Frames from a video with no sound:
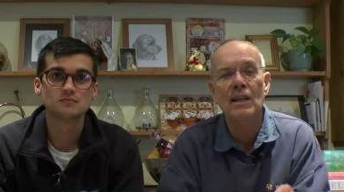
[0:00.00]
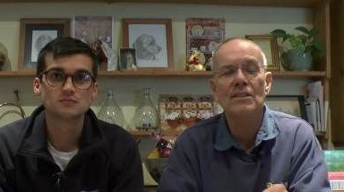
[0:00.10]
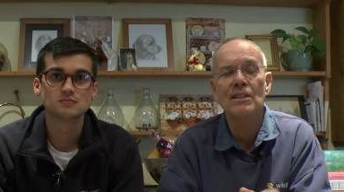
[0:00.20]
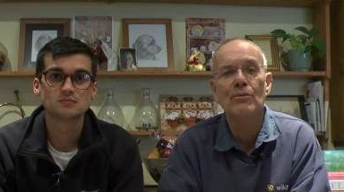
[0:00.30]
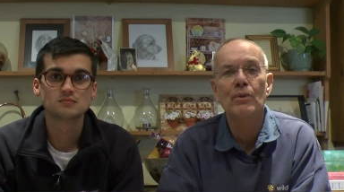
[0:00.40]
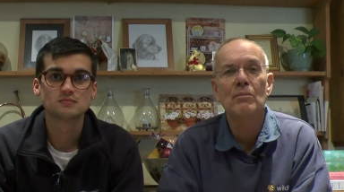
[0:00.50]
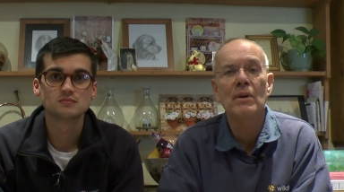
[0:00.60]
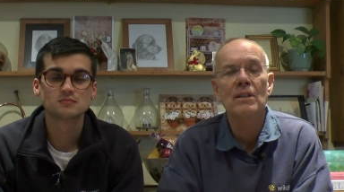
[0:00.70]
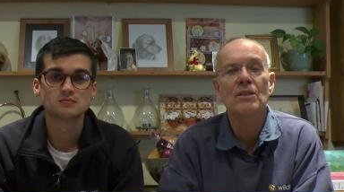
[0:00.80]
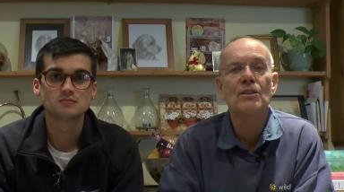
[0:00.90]
Speaker 1: Let's see if we can
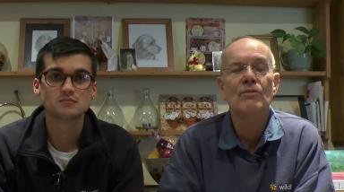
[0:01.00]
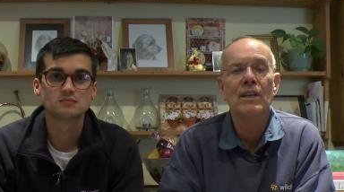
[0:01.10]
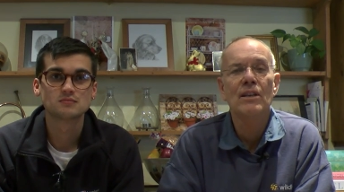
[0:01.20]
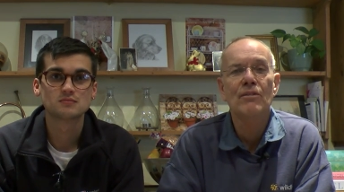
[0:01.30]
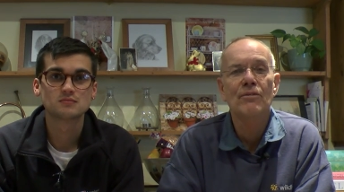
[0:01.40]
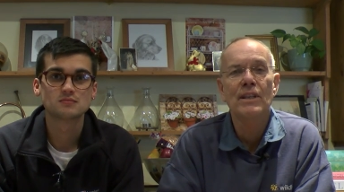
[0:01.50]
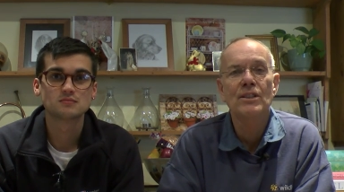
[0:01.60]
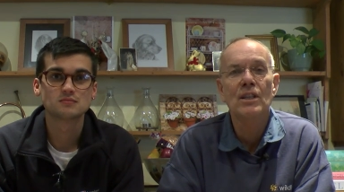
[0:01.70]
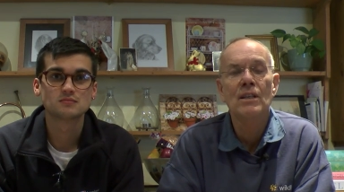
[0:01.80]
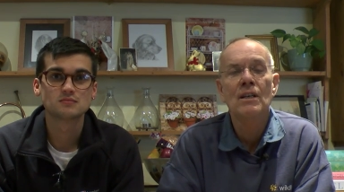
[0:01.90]
make this a regular
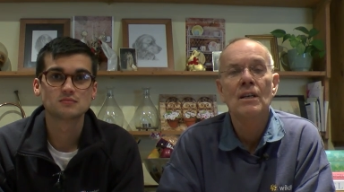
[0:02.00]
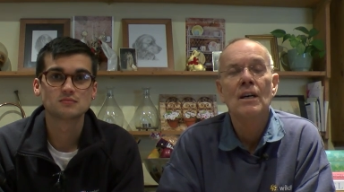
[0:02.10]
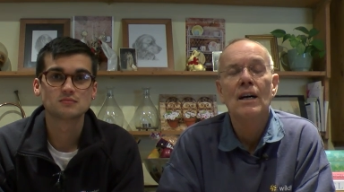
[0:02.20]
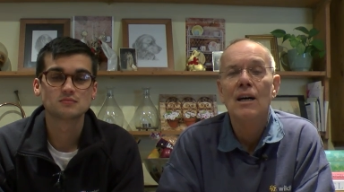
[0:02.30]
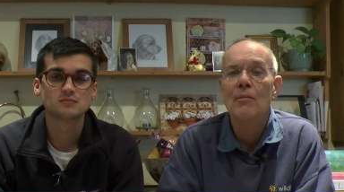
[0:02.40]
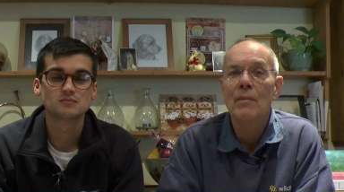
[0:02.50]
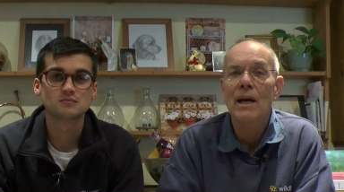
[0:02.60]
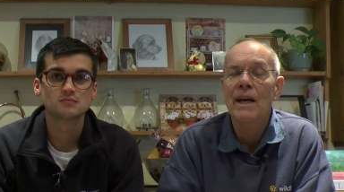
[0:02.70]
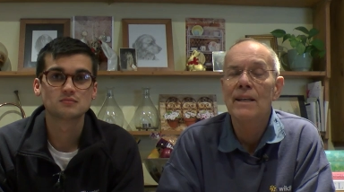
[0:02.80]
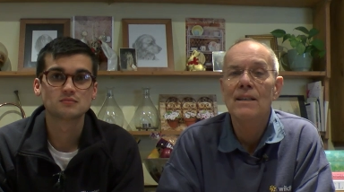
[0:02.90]
feature um,
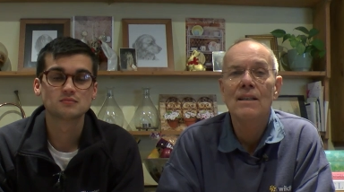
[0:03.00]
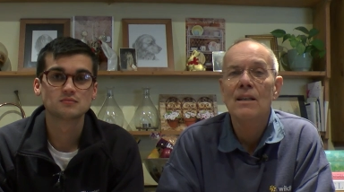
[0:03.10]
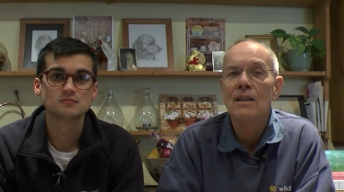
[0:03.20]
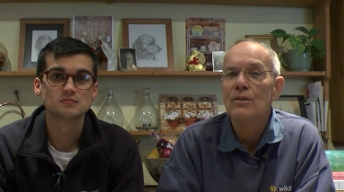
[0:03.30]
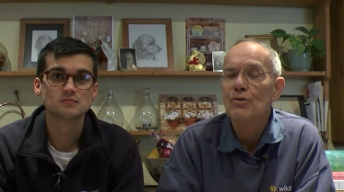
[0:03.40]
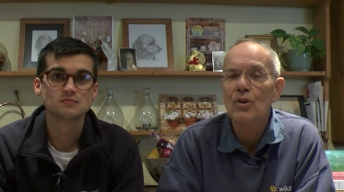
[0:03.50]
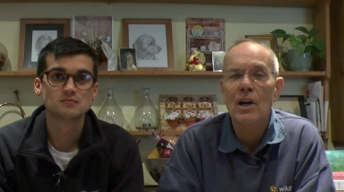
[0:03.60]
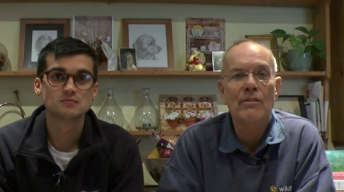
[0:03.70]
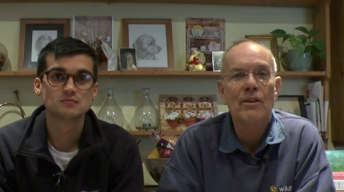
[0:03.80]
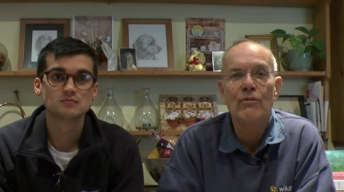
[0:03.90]
and
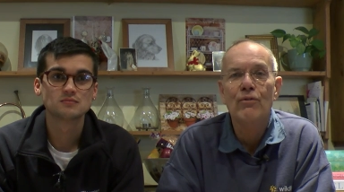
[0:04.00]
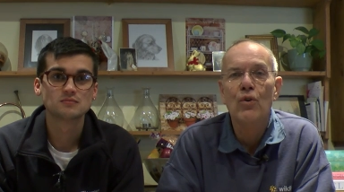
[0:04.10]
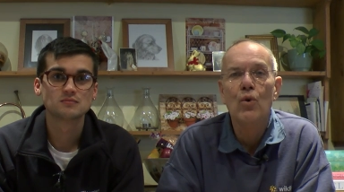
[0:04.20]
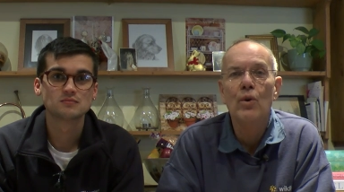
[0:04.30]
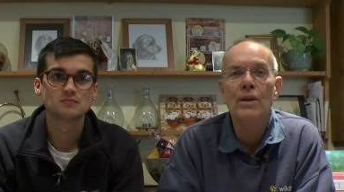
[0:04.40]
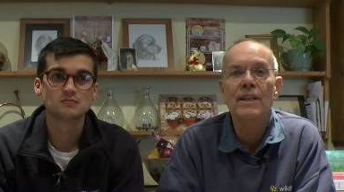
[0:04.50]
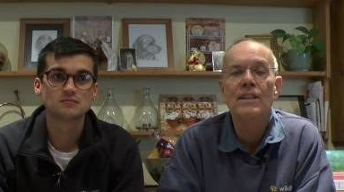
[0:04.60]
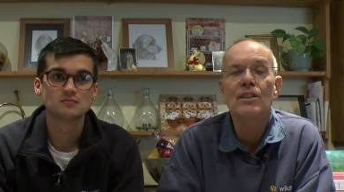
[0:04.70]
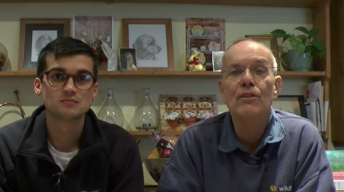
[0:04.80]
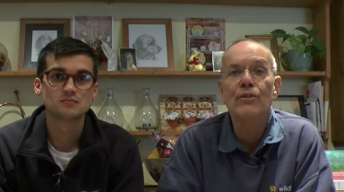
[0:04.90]
drive it forward
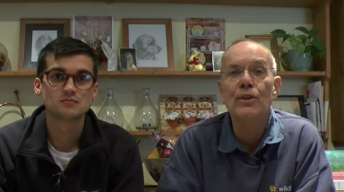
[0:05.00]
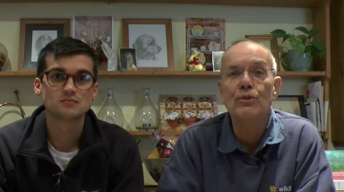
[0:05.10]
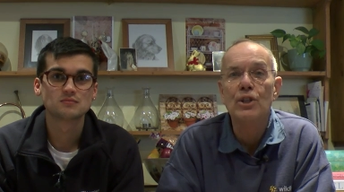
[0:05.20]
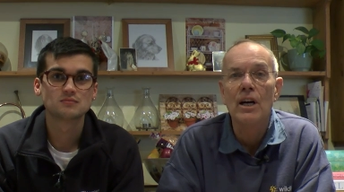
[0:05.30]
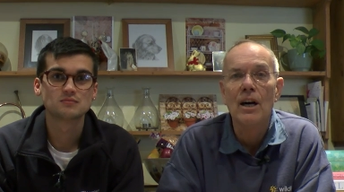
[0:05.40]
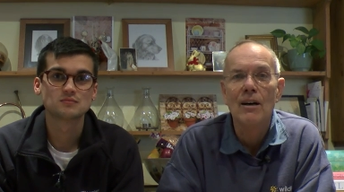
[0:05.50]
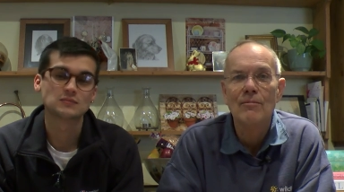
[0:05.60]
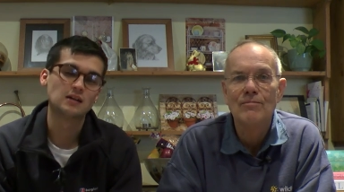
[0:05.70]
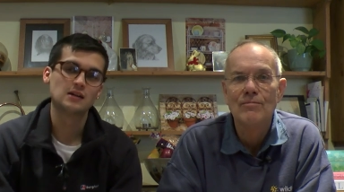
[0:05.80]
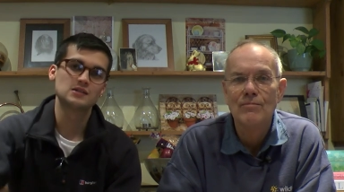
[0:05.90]
into the future.
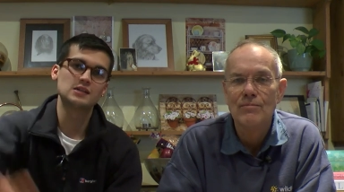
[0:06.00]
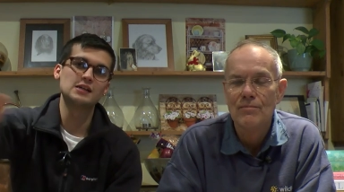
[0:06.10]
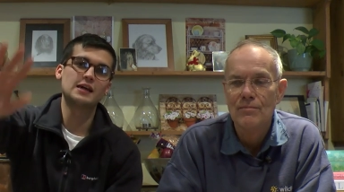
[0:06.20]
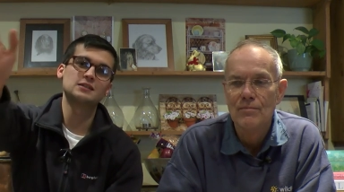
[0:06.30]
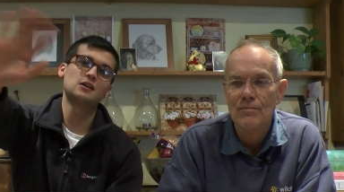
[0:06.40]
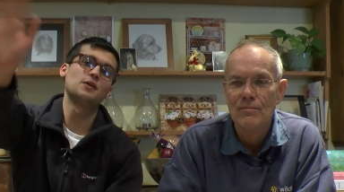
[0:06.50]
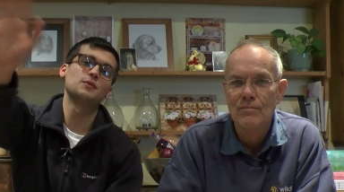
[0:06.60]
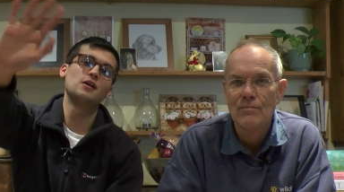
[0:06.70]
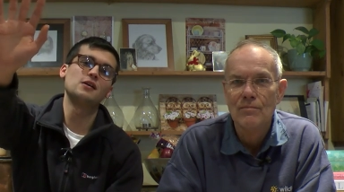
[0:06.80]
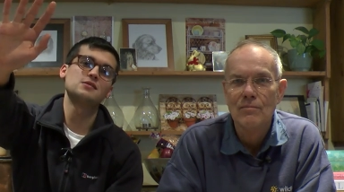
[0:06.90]
Speaker 2: See you next time,
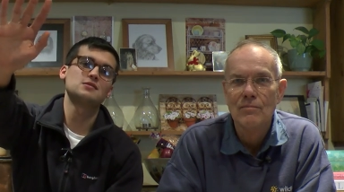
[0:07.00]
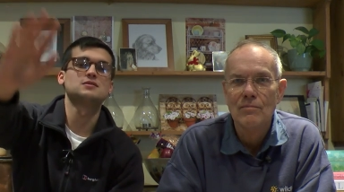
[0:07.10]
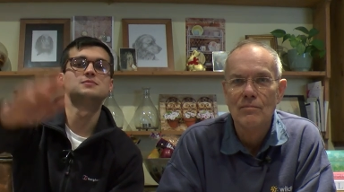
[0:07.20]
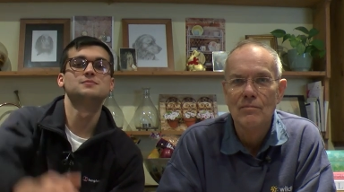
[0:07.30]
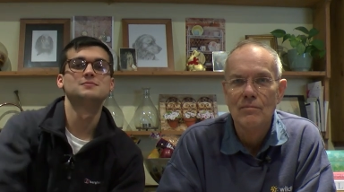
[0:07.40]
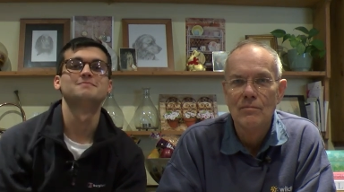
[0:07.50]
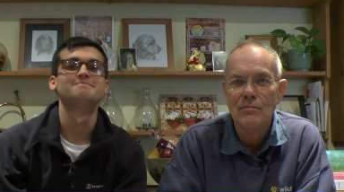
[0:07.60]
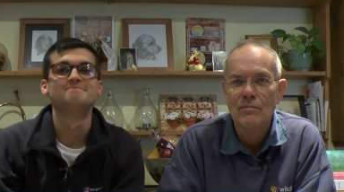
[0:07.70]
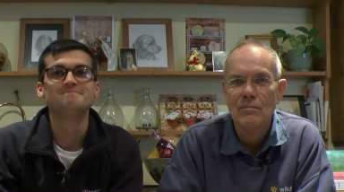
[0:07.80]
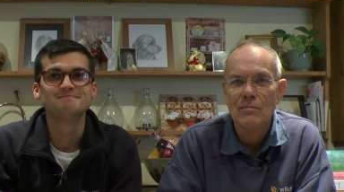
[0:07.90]
guys.
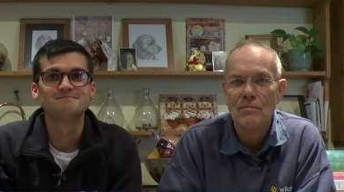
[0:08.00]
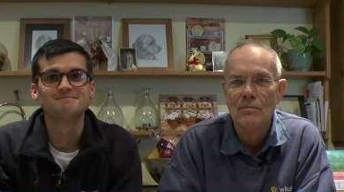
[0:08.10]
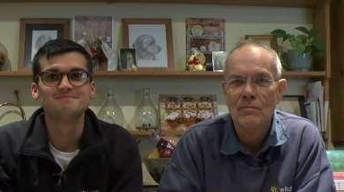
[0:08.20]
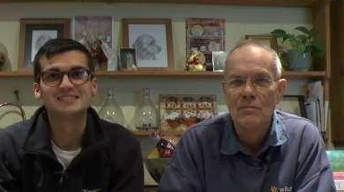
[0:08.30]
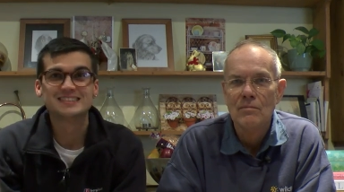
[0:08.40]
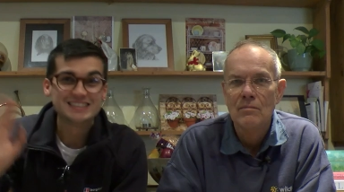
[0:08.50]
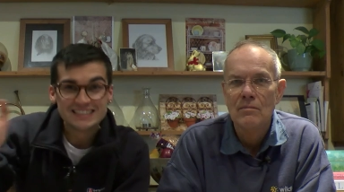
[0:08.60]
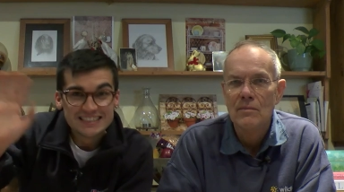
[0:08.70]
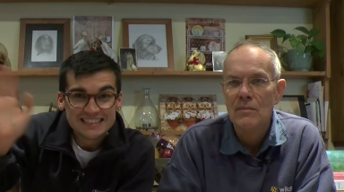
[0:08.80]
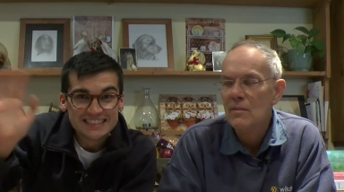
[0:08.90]

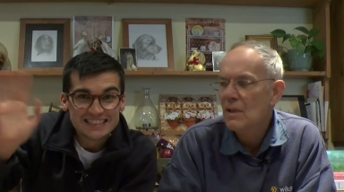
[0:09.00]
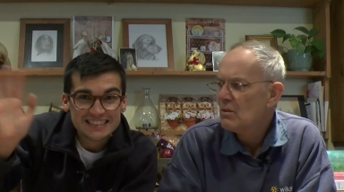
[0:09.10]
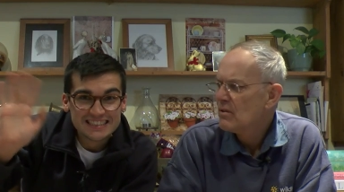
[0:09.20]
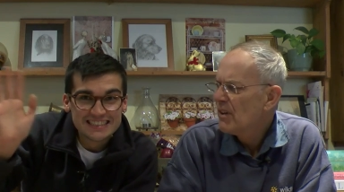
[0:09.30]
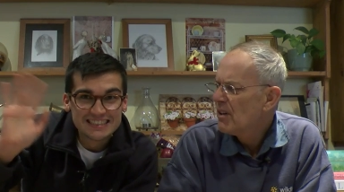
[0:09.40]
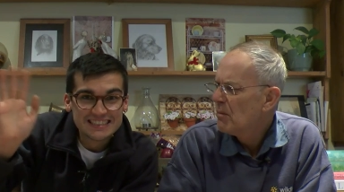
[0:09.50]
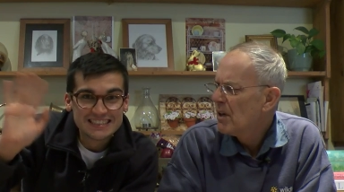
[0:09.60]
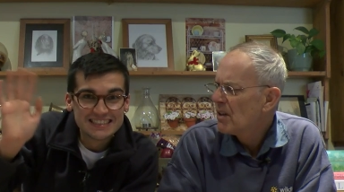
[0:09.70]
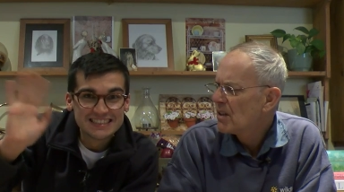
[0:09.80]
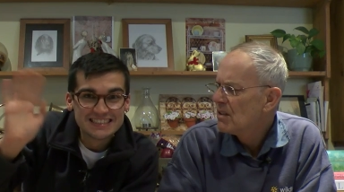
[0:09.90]
Speaker 1: That was very
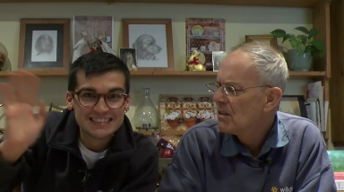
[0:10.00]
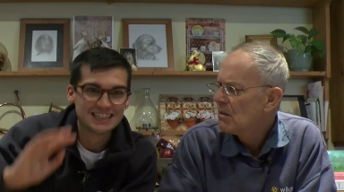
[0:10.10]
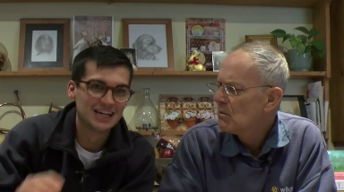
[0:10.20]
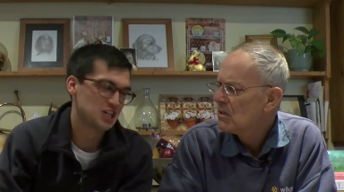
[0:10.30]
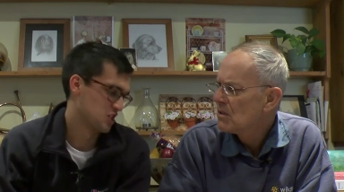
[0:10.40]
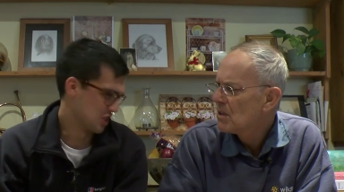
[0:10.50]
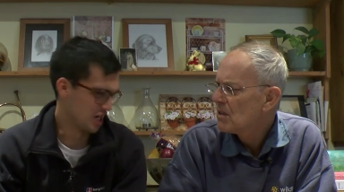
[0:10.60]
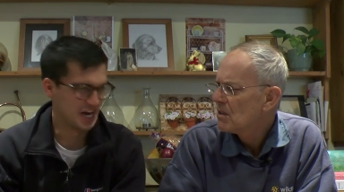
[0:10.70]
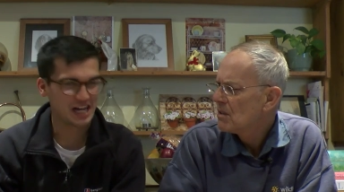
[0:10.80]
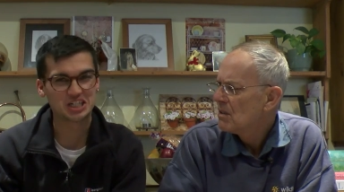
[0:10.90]
American. That was. See
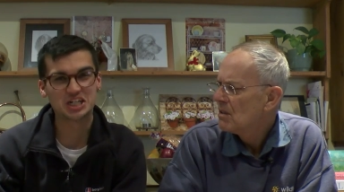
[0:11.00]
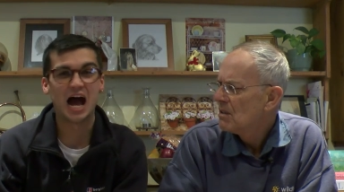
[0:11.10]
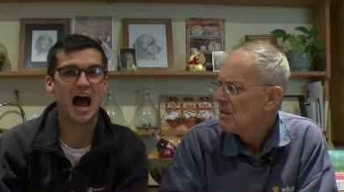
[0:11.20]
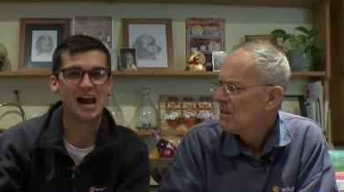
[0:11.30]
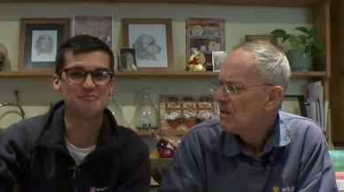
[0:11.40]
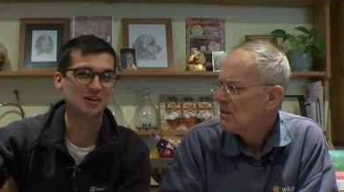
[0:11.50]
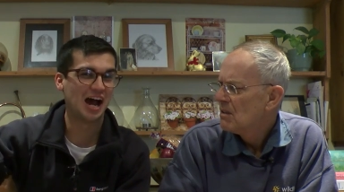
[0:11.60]
Speaker 2: you next time,